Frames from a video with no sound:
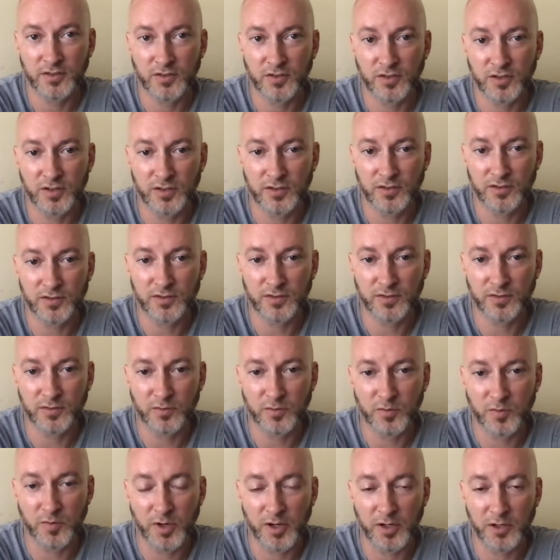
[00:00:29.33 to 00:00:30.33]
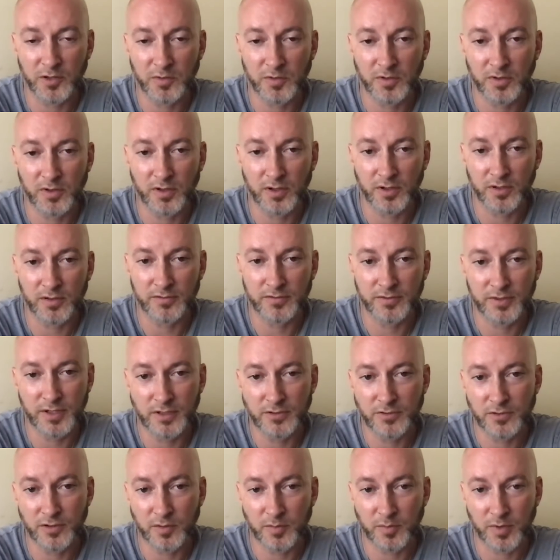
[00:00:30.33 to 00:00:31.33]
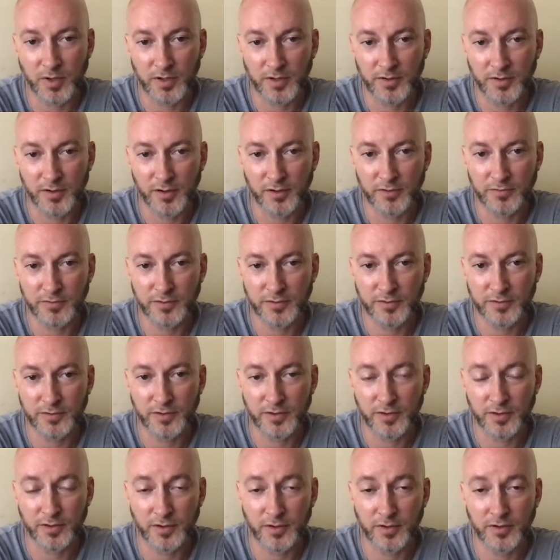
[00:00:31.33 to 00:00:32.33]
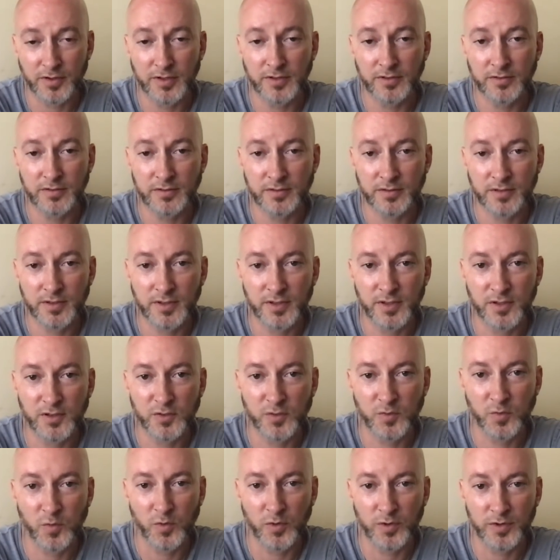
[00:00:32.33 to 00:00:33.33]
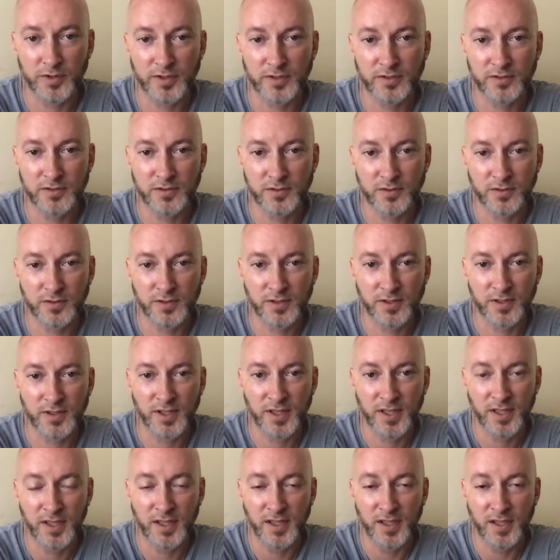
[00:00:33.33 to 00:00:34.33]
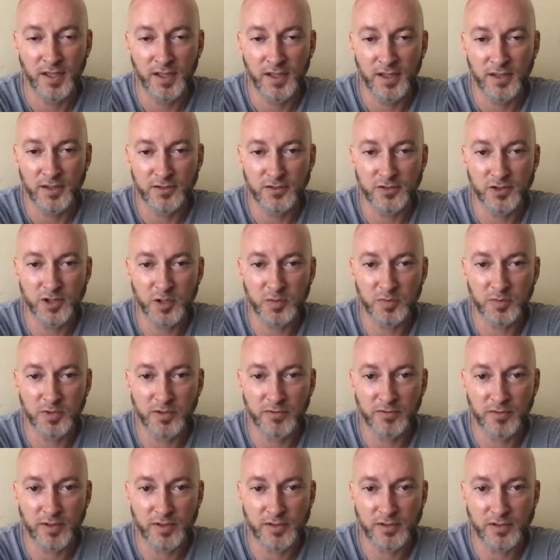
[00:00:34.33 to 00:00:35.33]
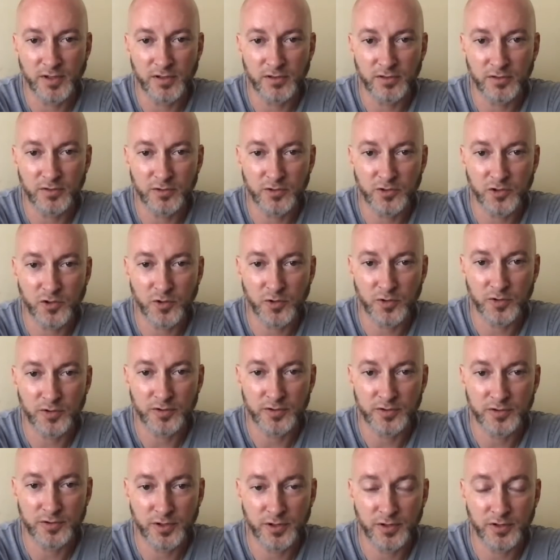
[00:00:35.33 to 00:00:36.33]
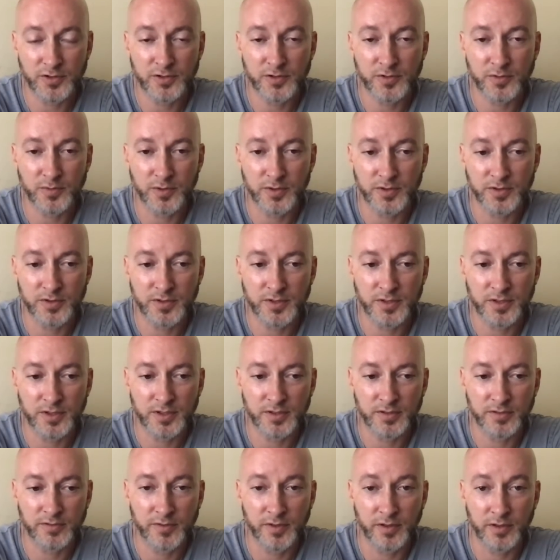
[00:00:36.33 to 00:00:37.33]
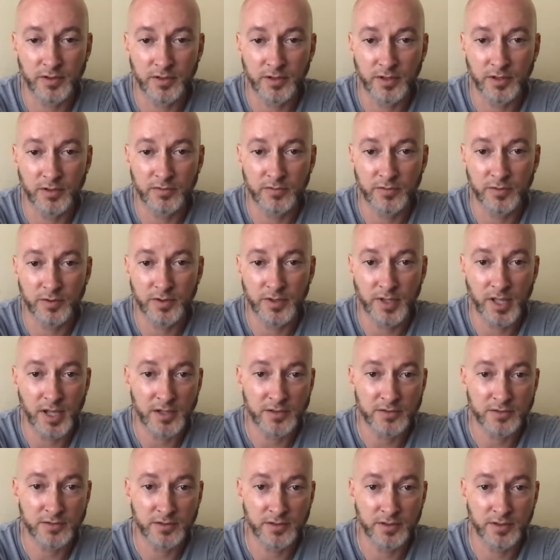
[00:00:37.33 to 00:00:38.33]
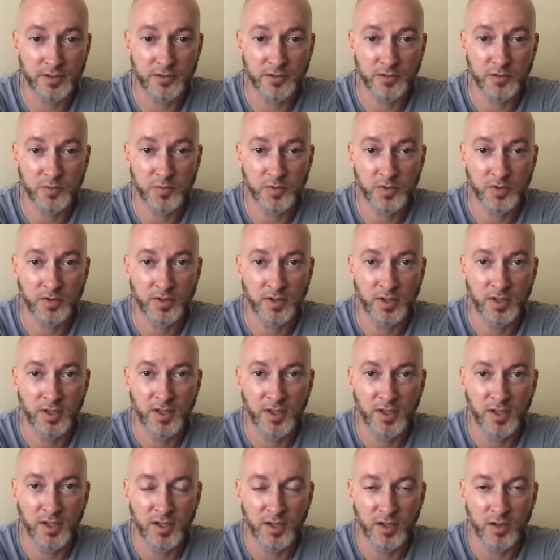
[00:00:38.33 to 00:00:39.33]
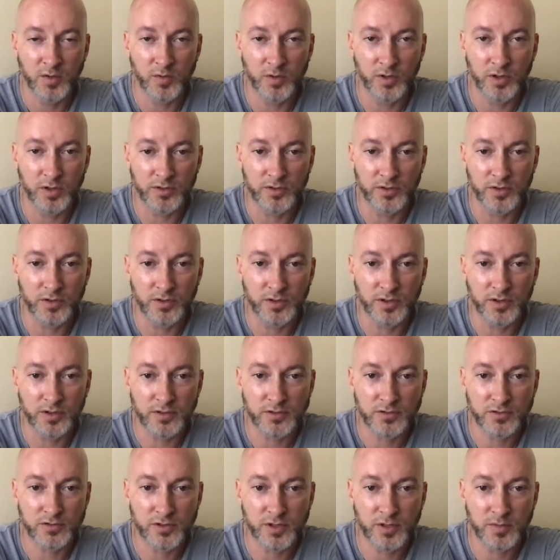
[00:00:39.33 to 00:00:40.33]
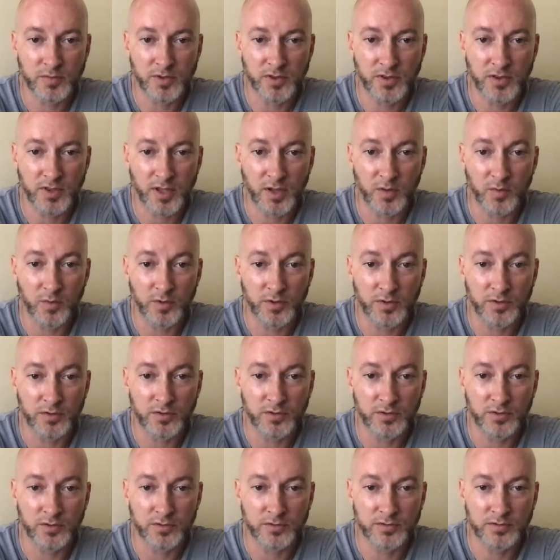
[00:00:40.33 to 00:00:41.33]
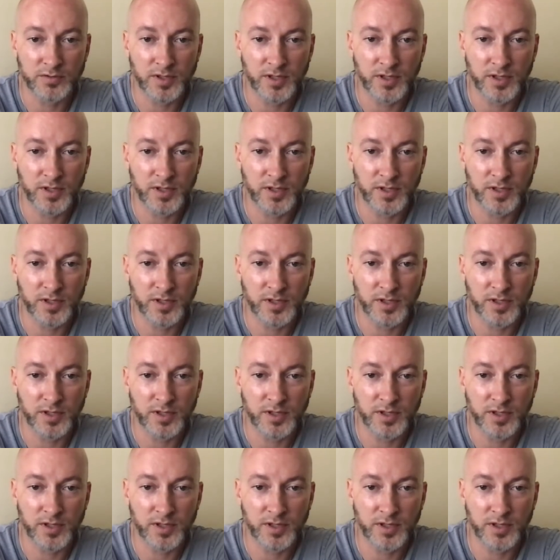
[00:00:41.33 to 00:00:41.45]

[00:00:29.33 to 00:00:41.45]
It reminds me a lot of Dietrich Bonhoeffer in the 30s and his warning to the German evangelical church, which fell in love with nationalism, and we all know the extreme that that went to.